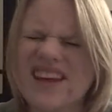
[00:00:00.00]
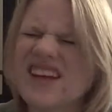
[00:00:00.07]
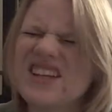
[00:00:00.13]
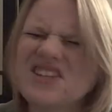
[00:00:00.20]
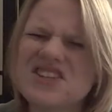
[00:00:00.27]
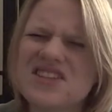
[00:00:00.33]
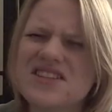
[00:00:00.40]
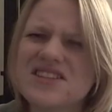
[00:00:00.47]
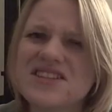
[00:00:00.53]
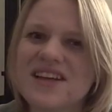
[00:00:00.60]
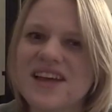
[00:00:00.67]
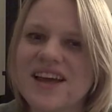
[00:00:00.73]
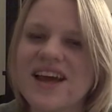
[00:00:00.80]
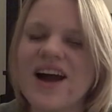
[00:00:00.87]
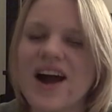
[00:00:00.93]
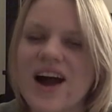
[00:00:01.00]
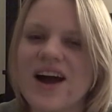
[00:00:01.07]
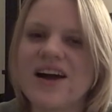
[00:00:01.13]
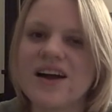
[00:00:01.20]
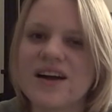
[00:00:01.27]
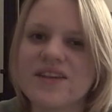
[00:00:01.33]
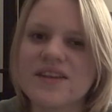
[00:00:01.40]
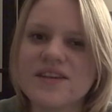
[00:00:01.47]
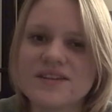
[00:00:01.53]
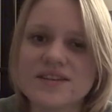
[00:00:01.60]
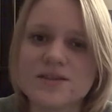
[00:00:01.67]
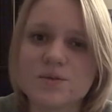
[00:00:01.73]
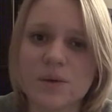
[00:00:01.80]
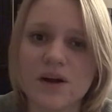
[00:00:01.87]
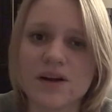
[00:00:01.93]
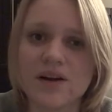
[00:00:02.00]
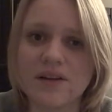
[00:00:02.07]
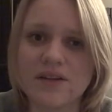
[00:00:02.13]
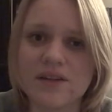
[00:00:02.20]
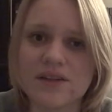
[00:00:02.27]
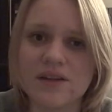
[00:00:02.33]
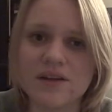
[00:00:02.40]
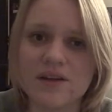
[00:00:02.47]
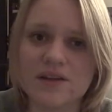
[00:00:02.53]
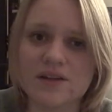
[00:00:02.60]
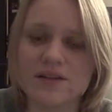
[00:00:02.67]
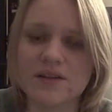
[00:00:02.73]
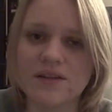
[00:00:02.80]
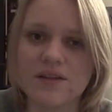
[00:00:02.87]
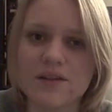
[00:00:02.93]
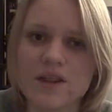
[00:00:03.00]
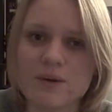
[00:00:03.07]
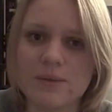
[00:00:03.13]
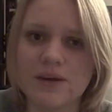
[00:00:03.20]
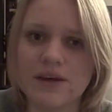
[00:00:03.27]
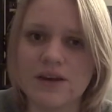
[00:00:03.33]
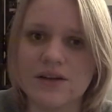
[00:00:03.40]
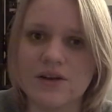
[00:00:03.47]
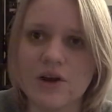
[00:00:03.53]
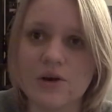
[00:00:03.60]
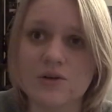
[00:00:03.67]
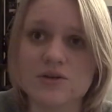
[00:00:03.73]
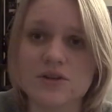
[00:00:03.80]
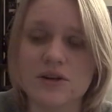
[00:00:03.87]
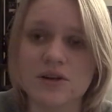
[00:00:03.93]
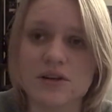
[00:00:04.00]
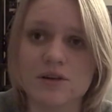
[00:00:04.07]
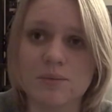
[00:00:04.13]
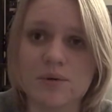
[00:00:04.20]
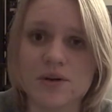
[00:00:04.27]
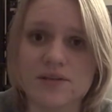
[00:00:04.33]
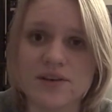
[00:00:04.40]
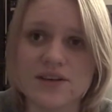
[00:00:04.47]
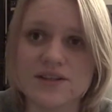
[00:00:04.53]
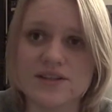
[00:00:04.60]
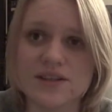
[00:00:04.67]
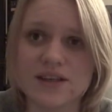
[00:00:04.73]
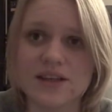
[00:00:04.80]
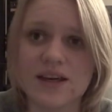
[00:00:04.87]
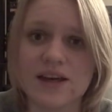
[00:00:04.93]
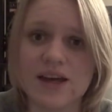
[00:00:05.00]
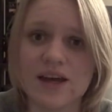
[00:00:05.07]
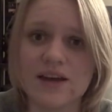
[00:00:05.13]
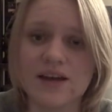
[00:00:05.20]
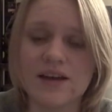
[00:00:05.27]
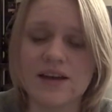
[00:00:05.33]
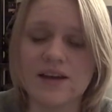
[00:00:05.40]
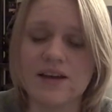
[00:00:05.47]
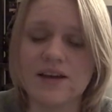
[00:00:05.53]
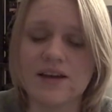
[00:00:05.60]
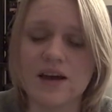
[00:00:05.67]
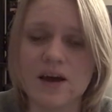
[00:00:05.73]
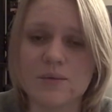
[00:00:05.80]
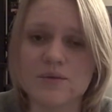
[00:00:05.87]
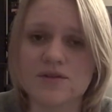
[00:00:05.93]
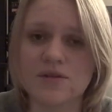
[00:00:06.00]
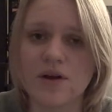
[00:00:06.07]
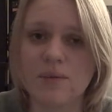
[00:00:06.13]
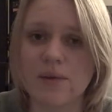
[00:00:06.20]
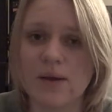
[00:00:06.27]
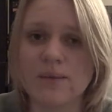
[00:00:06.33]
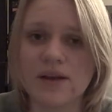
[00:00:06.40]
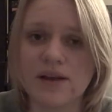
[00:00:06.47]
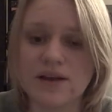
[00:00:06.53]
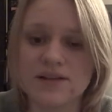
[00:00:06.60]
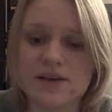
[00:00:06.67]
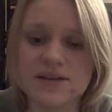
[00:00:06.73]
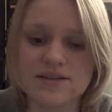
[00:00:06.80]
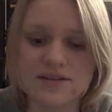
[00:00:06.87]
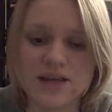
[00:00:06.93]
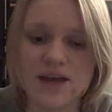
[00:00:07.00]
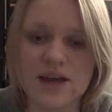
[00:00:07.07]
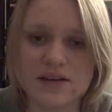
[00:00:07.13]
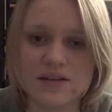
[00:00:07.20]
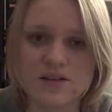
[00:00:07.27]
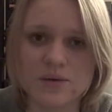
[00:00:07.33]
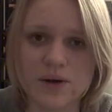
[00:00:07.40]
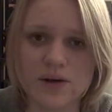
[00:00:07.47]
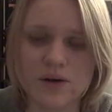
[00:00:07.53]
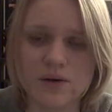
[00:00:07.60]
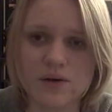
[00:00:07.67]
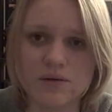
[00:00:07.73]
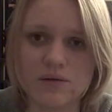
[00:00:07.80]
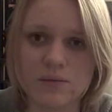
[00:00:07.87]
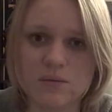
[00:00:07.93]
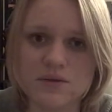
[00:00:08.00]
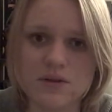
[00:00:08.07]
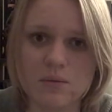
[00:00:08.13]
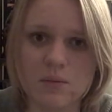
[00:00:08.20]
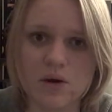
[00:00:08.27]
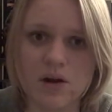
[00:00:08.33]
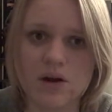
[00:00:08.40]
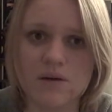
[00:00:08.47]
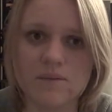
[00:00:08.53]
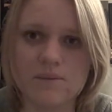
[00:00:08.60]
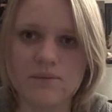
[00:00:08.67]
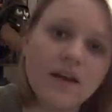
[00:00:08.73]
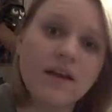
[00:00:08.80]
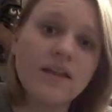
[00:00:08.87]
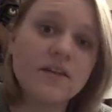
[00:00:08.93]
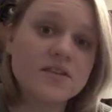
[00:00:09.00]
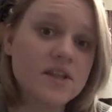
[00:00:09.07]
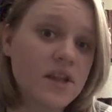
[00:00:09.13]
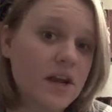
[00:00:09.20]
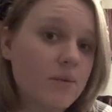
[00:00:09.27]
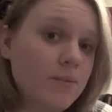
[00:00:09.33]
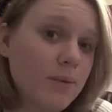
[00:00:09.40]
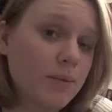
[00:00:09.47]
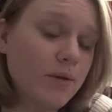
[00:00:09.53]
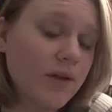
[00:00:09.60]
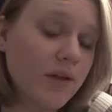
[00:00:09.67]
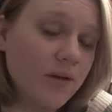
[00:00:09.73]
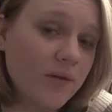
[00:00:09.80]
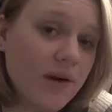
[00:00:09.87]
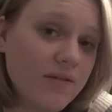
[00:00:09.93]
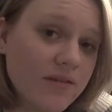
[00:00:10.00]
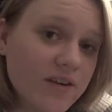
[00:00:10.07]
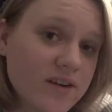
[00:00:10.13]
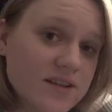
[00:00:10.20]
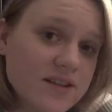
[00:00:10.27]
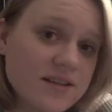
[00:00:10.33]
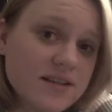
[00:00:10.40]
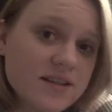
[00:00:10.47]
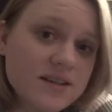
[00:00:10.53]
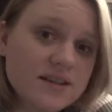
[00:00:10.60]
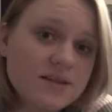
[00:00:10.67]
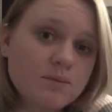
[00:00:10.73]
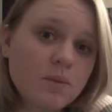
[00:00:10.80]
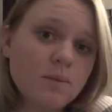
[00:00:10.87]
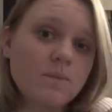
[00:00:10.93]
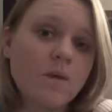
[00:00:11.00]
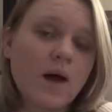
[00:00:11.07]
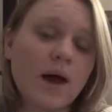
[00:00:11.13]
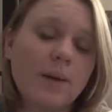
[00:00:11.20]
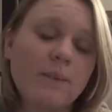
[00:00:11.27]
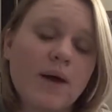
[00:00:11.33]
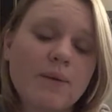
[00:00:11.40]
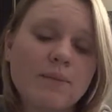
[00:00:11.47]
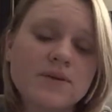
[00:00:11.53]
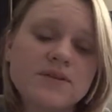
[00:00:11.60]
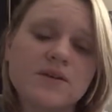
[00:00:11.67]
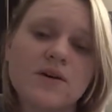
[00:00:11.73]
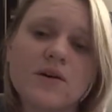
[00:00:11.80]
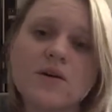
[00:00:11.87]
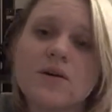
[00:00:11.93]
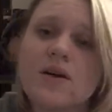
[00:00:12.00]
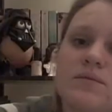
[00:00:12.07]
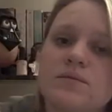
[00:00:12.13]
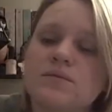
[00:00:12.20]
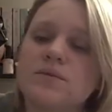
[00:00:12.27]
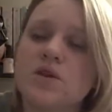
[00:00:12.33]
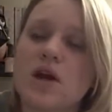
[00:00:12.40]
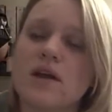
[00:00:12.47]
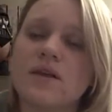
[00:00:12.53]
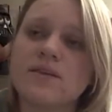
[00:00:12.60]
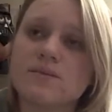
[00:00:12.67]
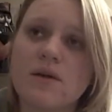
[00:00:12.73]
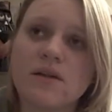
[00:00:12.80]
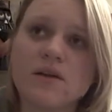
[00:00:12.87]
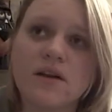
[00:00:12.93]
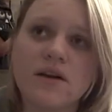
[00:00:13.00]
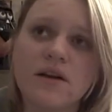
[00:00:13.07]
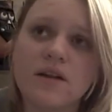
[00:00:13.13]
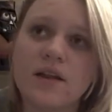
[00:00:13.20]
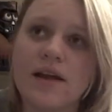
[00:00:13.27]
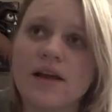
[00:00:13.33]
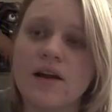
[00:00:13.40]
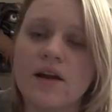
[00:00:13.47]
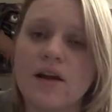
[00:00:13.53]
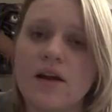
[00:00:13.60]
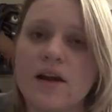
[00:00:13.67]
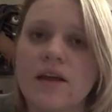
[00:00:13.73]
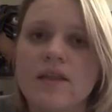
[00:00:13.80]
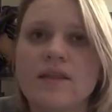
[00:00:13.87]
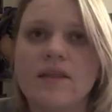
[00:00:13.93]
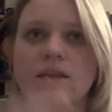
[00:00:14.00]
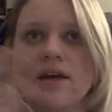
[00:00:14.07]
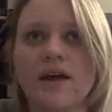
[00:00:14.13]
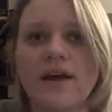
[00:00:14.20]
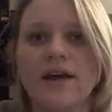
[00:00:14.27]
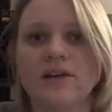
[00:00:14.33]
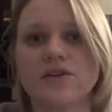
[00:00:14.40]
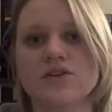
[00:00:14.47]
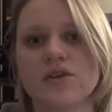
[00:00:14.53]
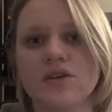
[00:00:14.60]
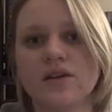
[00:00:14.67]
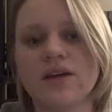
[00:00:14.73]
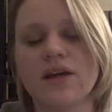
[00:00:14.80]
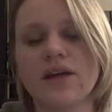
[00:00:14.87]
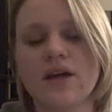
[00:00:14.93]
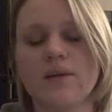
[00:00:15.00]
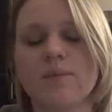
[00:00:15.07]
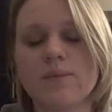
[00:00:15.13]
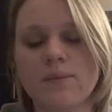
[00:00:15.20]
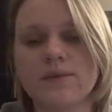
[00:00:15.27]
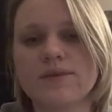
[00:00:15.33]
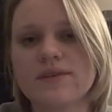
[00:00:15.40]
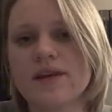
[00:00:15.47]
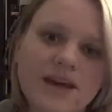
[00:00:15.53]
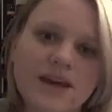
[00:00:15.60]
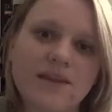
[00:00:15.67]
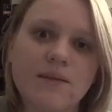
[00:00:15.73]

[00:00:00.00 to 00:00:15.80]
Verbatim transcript: it's just this is where the Libby knows Hurley previously comes from. I mean, he does say, "Do I know you from somewhere?" There's a lot of biblical references in this um, episode. Charlie's mother and Claire in the angel get-ups.